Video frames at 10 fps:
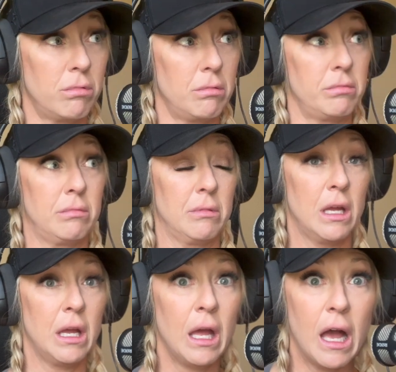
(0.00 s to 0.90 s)
Well,
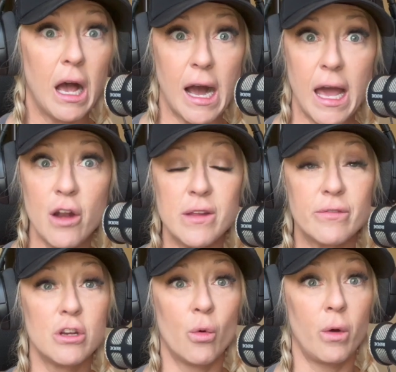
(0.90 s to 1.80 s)
I don't
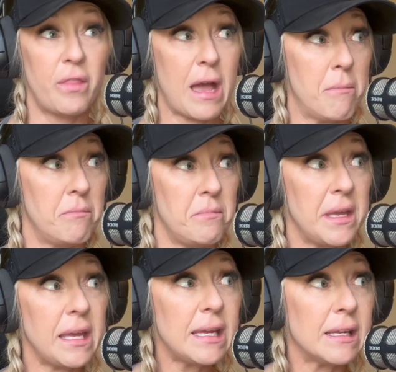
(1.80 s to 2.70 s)
even know what that
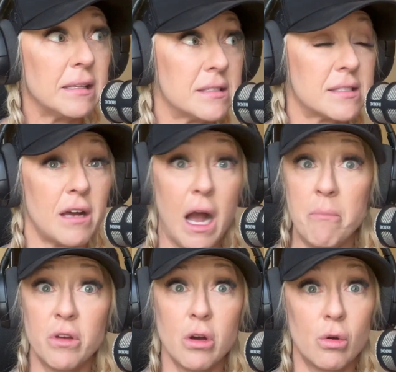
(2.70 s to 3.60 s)
means.
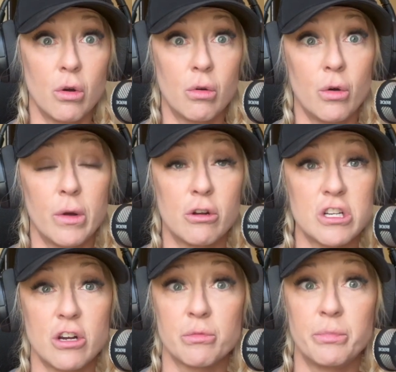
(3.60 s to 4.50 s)
I'm go,
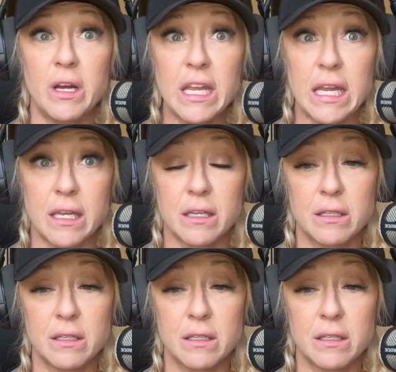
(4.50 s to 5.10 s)
Energizer Bunny.